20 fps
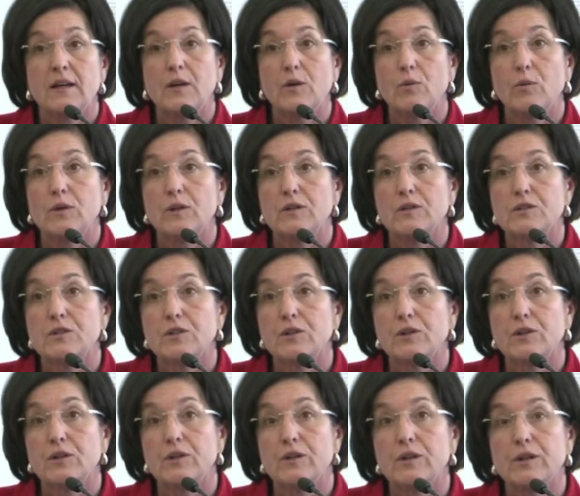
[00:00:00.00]
It will
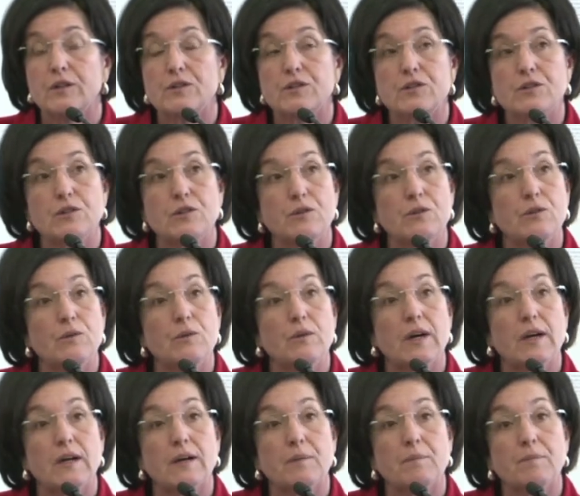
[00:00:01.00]
turn
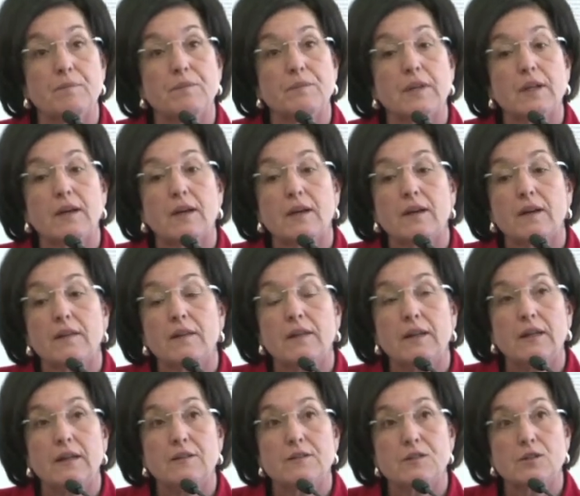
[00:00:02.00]
to
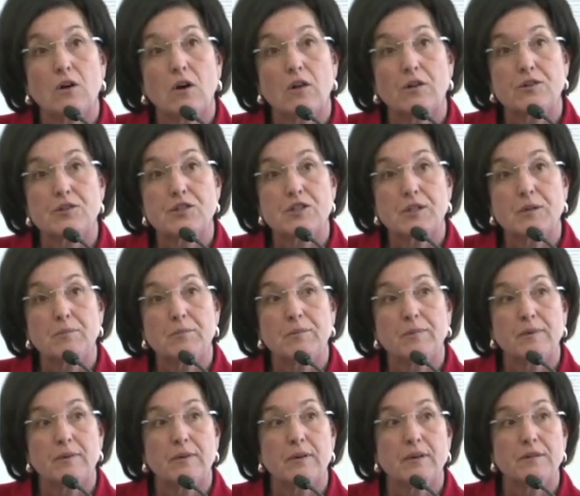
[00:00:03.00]
the scholarship
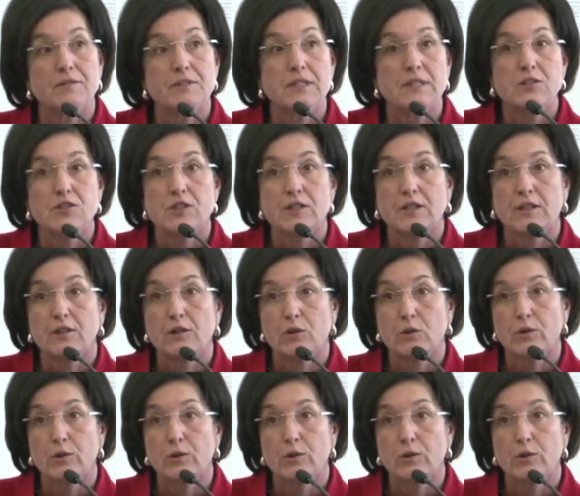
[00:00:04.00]
of teaching and